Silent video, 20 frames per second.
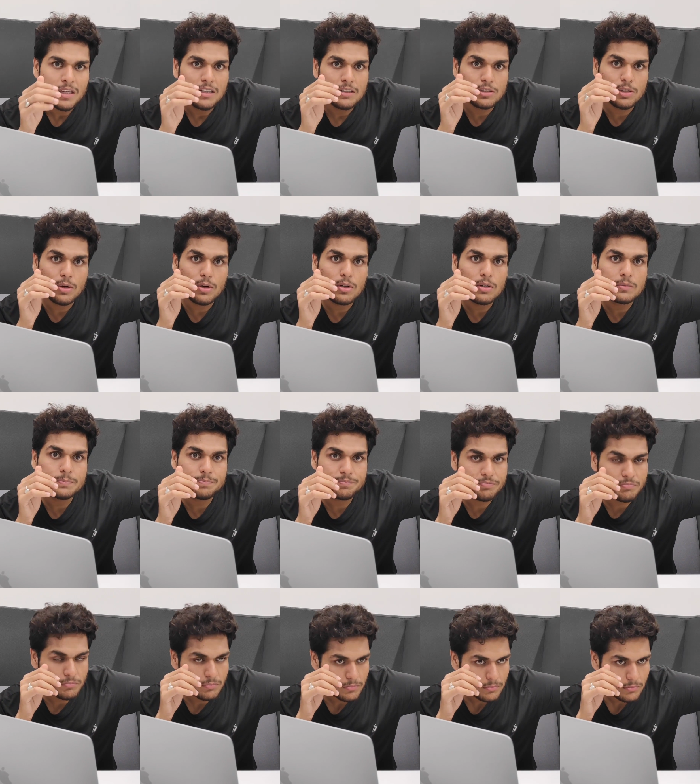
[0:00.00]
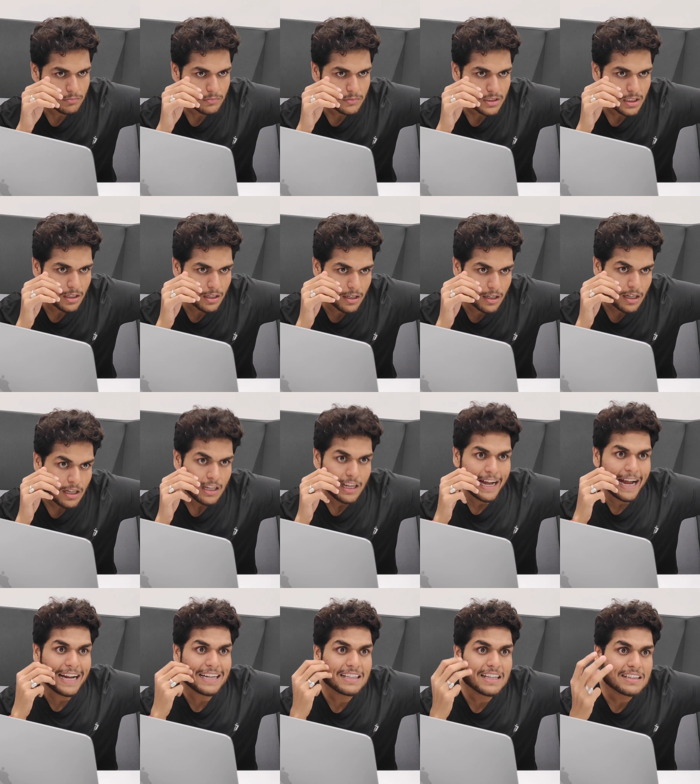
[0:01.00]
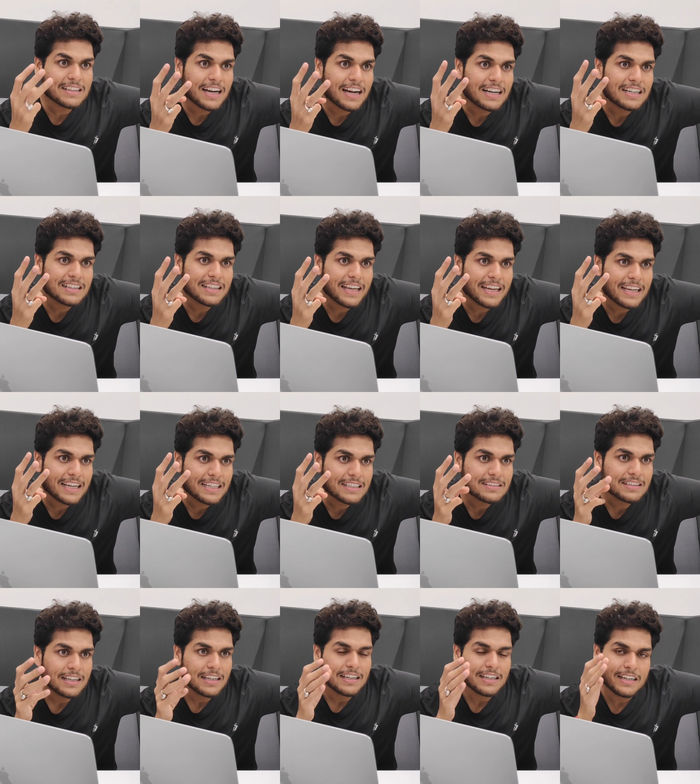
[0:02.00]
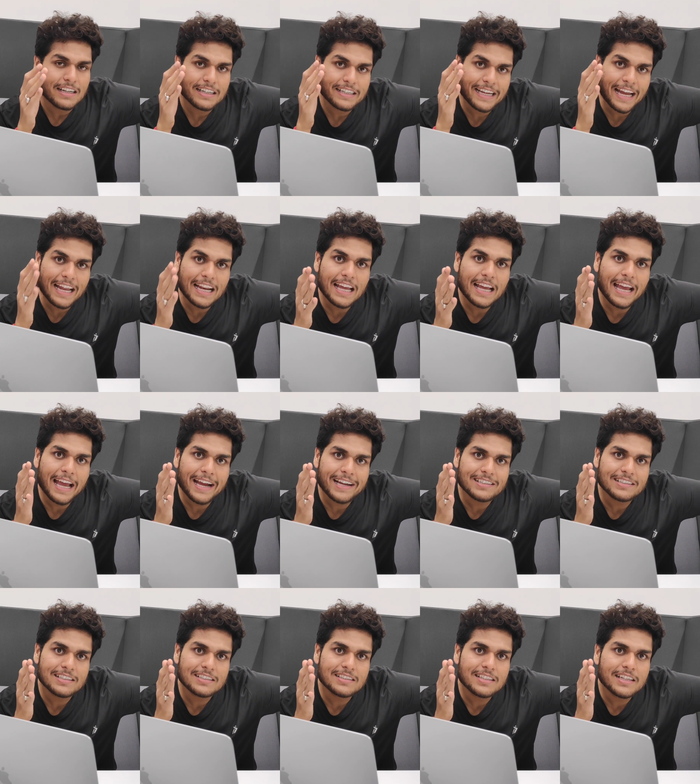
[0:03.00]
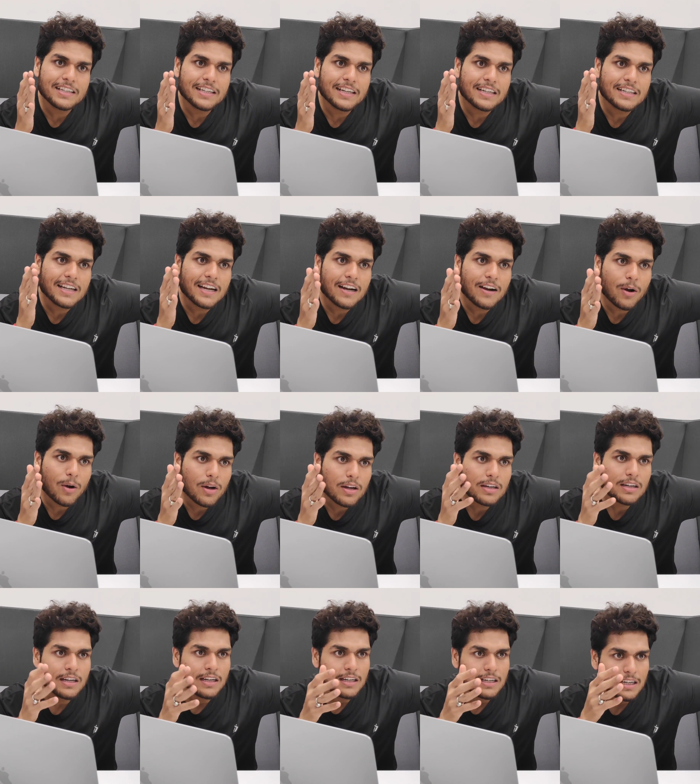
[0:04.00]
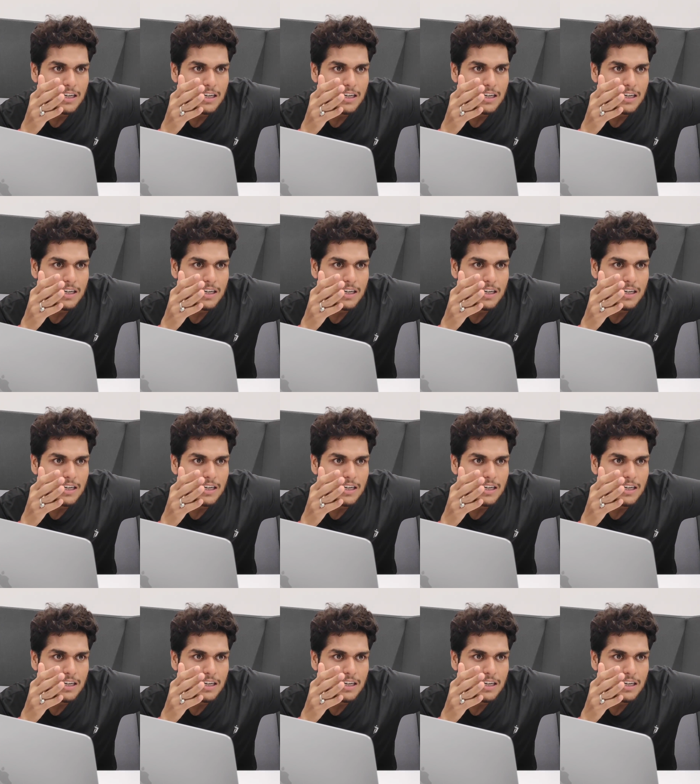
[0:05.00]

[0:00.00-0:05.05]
So, and the third thing is, can I access the data on